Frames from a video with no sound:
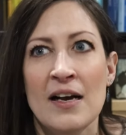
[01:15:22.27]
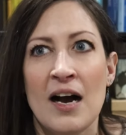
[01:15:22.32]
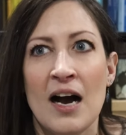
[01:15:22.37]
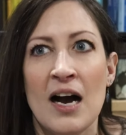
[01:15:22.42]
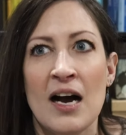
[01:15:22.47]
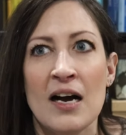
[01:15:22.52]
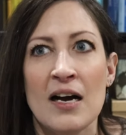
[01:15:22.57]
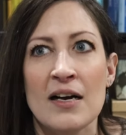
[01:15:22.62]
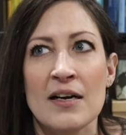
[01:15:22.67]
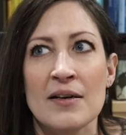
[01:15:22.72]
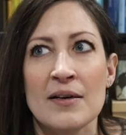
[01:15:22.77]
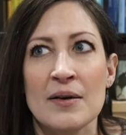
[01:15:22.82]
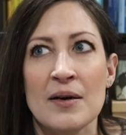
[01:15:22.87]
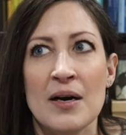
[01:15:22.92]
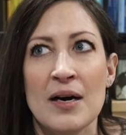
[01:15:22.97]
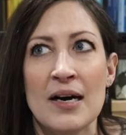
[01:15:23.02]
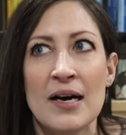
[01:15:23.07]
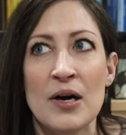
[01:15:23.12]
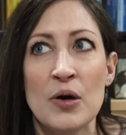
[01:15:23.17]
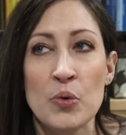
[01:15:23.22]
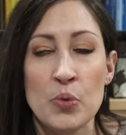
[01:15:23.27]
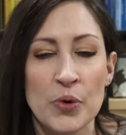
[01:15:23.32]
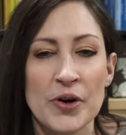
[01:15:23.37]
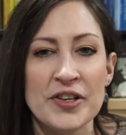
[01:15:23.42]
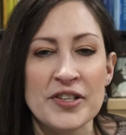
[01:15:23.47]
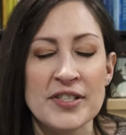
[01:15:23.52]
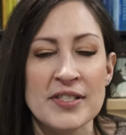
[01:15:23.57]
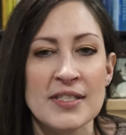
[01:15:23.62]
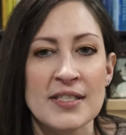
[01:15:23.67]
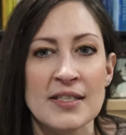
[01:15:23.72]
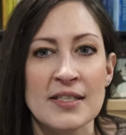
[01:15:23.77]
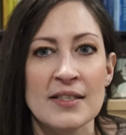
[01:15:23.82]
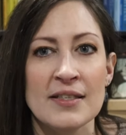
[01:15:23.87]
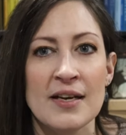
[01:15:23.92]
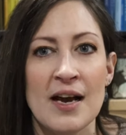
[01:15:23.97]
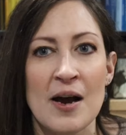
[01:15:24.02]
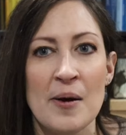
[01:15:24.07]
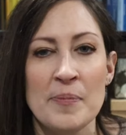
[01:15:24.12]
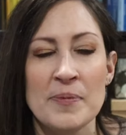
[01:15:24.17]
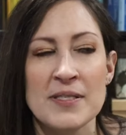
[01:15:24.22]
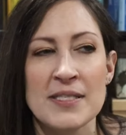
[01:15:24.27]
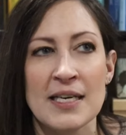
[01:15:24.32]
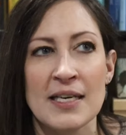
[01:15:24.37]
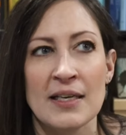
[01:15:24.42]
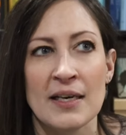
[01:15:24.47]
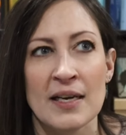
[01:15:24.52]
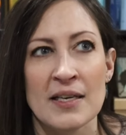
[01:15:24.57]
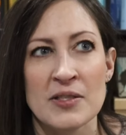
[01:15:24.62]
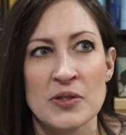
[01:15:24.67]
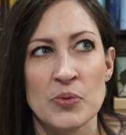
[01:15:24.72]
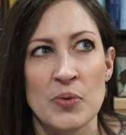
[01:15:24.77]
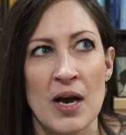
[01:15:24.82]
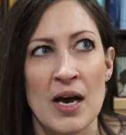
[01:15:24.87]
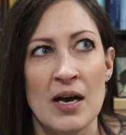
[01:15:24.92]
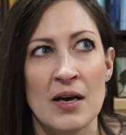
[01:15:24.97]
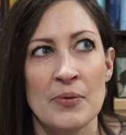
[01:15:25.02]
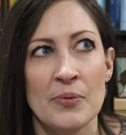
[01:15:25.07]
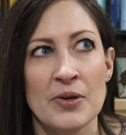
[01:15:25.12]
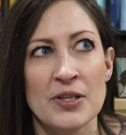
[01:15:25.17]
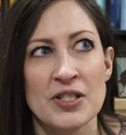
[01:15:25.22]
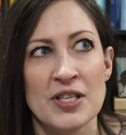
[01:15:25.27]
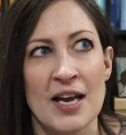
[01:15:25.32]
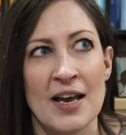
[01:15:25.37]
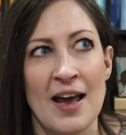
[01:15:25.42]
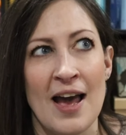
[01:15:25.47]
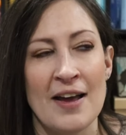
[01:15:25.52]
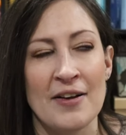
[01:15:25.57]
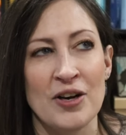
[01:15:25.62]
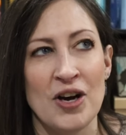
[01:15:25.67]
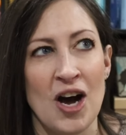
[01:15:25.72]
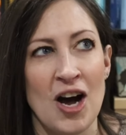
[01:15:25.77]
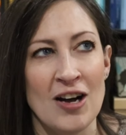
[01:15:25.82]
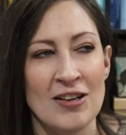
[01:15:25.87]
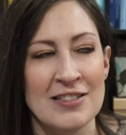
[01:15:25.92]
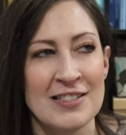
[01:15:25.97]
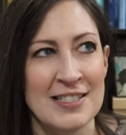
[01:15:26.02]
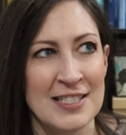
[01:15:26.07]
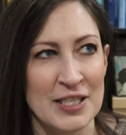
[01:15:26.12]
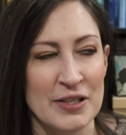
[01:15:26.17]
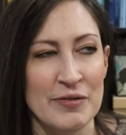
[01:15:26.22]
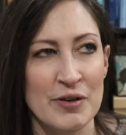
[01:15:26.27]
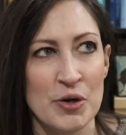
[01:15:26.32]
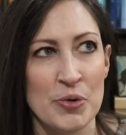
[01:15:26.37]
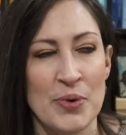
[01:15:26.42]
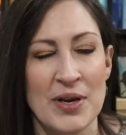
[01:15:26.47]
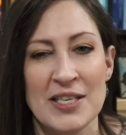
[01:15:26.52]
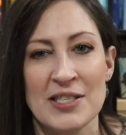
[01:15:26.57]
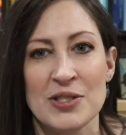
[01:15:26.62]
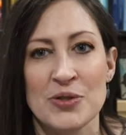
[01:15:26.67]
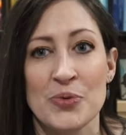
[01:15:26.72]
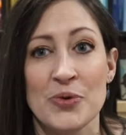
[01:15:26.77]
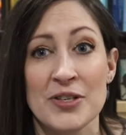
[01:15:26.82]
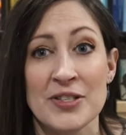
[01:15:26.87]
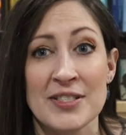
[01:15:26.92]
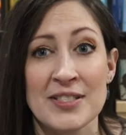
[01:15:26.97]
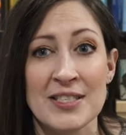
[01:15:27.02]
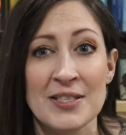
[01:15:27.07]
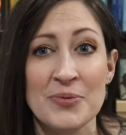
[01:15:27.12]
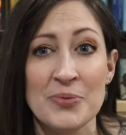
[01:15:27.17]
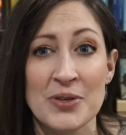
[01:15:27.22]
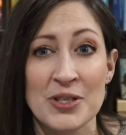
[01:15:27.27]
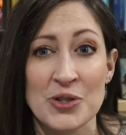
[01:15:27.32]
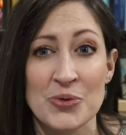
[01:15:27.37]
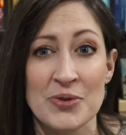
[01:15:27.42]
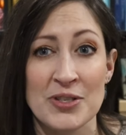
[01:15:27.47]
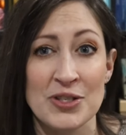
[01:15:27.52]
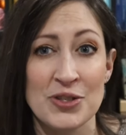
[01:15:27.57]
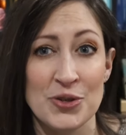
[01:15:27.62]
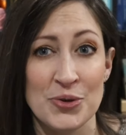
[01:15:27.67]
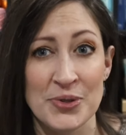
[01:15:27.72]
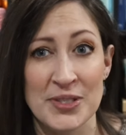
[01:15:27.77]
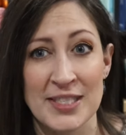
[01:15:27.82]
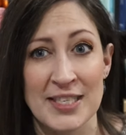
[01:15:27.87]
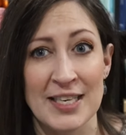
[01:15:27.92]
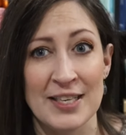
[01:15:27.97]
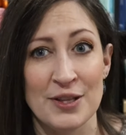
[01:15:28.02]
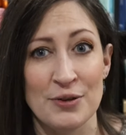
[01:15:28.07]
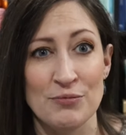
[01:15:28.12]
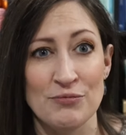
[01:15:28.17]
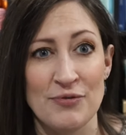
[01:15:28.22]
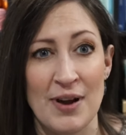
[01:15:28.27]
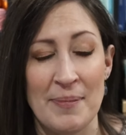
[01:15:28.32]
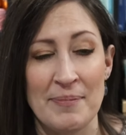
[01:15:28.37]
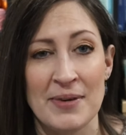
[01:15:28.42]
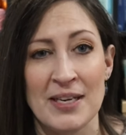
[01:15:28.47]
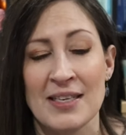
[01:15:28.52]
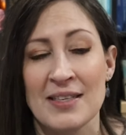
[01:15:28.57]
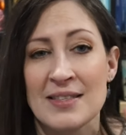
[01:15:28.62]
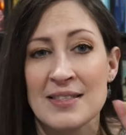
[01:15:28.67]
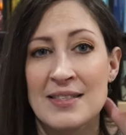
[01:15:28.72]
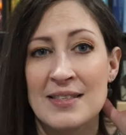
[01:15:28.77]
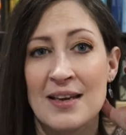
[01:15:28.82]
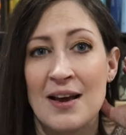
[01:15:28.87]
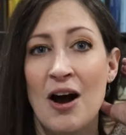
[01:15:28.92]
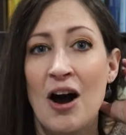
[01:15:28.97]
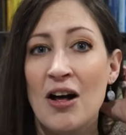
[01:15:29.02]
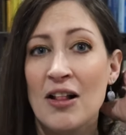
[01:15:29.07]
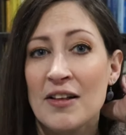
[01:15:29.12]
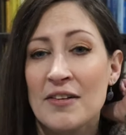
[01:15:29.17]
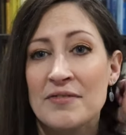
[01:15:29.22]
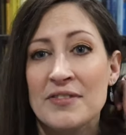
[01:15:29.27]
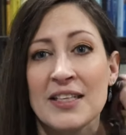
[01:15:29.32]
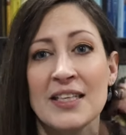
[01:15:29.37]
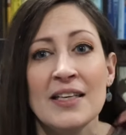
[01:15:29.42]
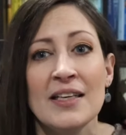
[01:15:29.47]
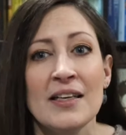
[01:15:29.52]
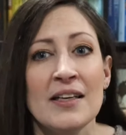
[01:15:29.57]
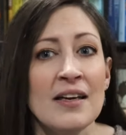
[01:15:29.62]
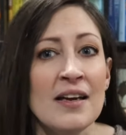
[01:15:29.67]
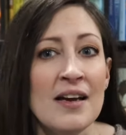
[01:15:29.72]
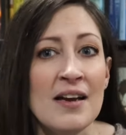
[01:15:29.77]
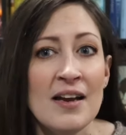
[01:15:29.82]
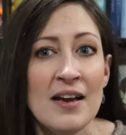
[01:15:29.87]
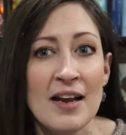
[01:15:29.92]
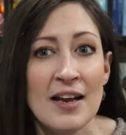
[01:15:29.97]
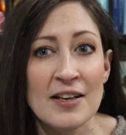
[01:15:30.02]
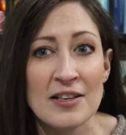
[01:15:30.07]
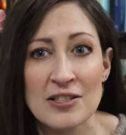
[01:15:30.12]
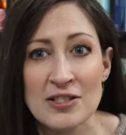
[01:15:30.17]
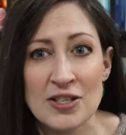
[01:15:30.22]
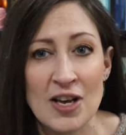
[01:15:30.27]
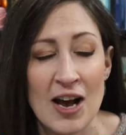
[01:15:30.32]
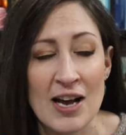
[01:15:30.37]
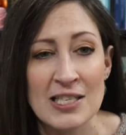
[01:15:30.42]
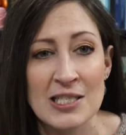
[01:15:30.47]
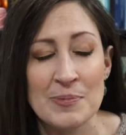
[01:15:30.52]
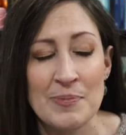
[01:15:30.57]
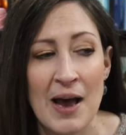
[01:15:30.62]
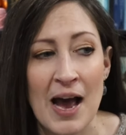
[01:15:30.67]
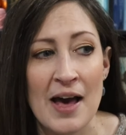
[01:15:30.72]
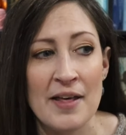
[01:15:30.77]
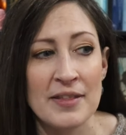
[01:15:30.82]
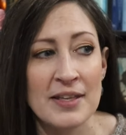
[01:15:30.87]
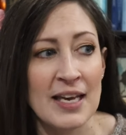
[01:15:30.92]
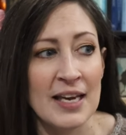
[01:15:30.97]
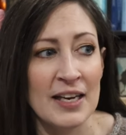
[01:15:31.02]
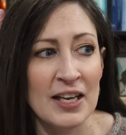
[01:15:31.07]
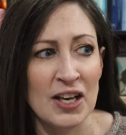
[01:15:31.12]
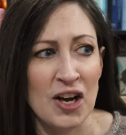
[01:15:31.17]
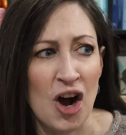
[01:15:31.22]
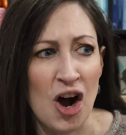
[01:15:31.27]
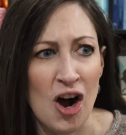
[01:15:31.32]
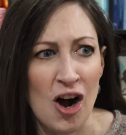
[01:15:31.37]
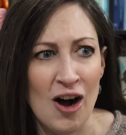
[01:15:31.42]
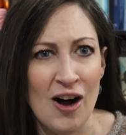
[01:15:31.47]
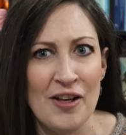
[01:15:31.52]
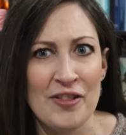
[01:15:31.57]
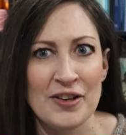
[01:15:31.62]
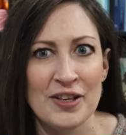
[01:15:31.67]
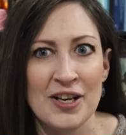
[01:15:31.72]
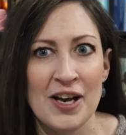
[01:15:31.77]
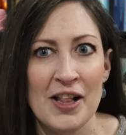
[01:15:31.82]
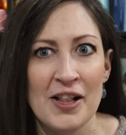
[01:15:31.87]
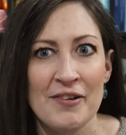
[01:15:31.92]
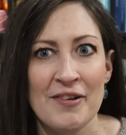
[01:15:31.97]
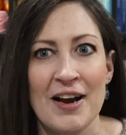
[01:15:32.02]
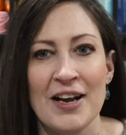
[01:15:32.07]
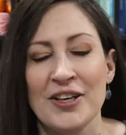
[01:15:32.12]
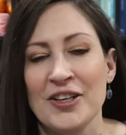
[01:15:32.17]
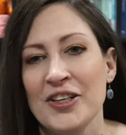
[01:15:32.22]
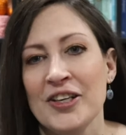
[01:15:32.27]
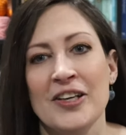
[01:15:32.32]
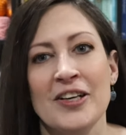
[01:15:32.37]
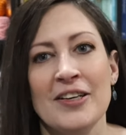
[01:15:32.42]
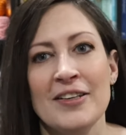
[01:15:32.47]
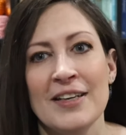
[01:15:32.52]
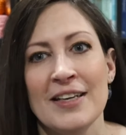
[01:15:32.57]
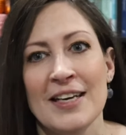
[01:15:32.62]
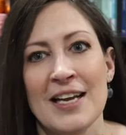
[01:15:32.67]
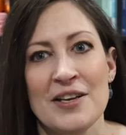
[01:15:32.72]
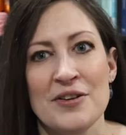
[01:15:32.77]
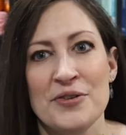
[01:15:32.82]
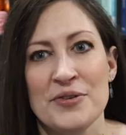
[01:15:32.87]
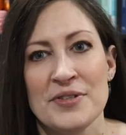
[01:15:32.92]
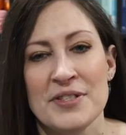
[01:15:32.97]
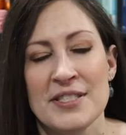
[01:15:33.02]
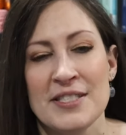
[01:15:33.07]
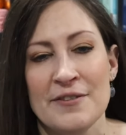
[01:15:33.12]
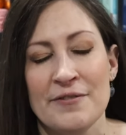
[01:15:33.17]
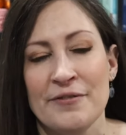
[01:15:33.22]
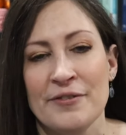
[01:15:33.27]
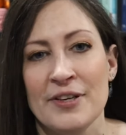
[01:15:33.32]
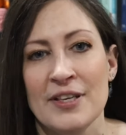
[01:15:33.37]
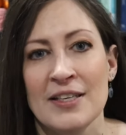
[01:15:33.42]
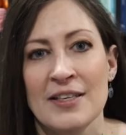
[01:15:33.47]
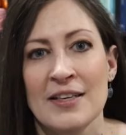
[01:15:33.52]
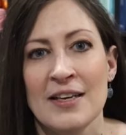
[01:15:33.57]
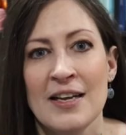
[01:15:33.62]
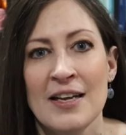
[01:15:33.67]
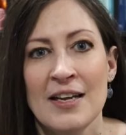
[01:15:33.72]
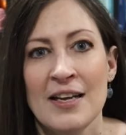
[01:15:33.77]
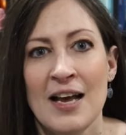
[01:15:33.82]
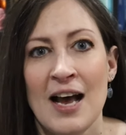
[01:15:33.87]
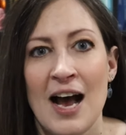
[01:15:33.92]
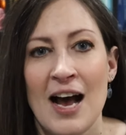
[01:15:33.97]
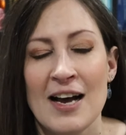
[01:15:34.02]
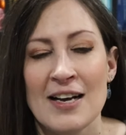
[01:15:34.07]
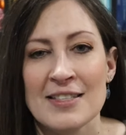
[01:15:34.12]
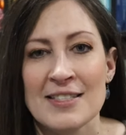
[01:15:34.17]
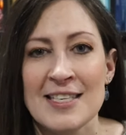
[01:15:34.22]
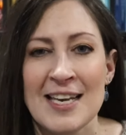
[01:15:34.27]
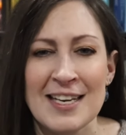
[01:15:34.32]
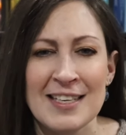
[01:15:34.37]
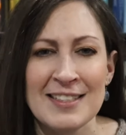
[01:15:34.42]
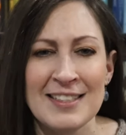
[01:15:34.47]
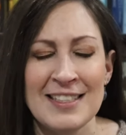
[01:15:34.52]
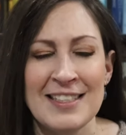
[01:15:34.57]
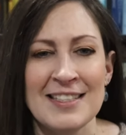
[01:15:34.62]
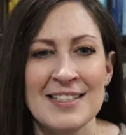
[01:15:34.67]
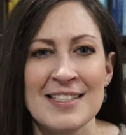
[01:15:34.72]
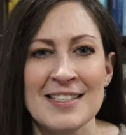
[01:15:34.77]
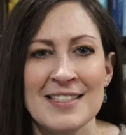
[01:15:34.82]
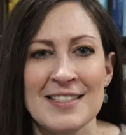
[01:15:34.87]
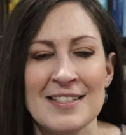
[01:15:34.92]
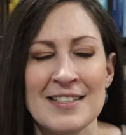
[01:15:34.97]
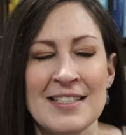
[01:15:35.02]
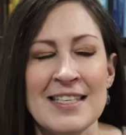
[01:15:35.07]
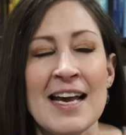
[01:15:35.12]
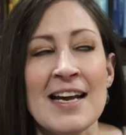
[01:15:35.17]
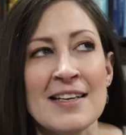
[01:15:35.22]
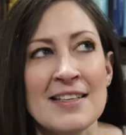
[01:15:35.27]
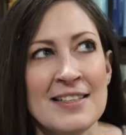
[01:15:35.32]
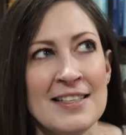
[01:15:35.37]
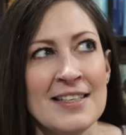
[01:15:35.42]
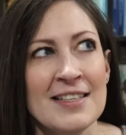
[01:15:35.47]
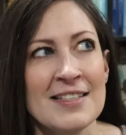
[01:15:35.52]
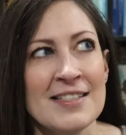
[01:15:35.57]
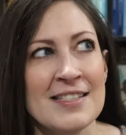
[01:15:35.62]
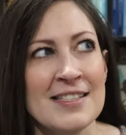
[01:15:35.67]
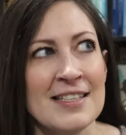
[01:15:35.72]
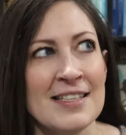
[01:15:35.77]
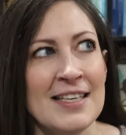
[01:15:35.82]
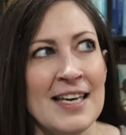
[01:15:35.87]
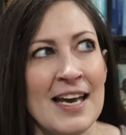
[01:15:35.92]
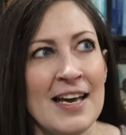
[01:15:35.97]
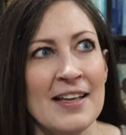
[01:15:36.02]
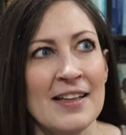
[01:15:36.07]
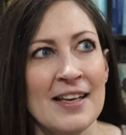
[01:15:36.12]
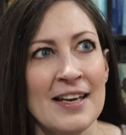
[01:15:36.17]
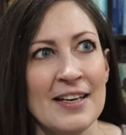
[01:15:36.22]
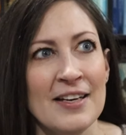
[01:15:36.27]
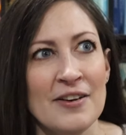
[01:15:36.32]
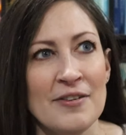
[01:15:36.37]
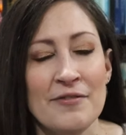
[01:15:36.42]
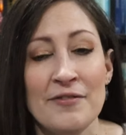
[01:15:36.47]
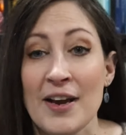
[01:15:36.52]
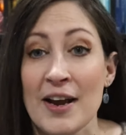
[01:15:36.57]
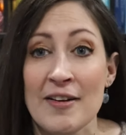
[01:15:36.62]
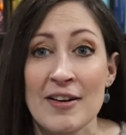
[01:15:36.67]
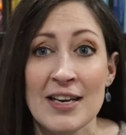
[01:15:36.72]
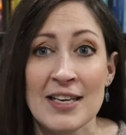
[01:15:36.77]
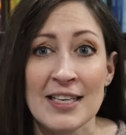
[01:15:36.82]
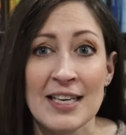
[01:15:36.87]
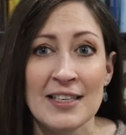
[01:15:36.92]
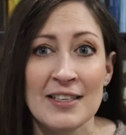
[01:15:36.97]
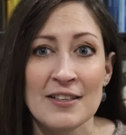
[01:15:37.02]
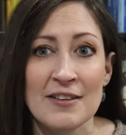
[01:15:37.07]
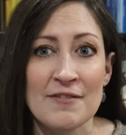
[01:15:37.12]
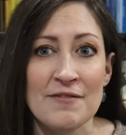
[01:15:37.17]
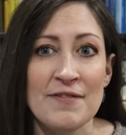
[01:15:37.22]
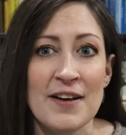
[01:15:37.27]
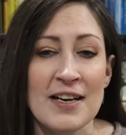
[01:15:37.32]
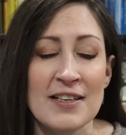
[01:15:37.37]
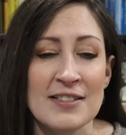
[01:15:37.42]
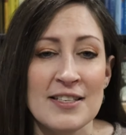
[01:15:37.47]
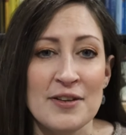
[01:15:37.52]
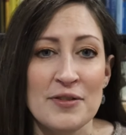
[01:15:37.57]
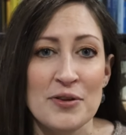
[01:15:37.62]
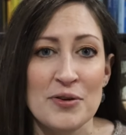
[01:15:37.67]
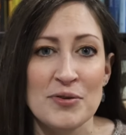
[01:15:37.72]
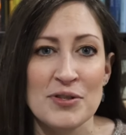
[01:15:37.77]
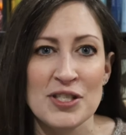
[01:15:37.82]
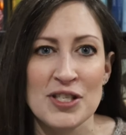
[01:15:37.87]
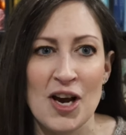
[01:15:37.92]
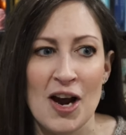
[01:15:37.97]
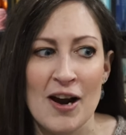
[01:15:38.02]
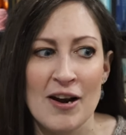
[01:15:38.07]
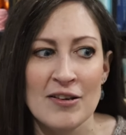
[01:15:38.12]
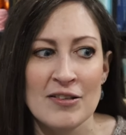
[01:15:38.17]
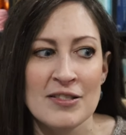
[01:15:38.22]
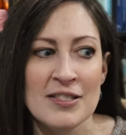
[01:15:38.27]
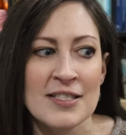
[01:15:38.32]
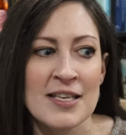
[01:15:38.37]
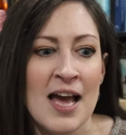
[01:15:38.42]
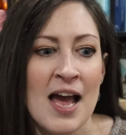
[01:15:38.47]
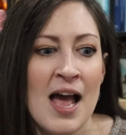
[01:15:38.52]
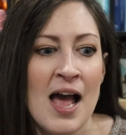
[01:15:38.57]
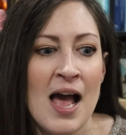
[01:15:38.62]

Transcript: uh, a worsted update as well, which I had called Zero Waste Worsted, which was using the remnants, all of the exhaust bath, getting all the color I could, and I used different uh, techniques techniques to get like a variegated effect on those yarns.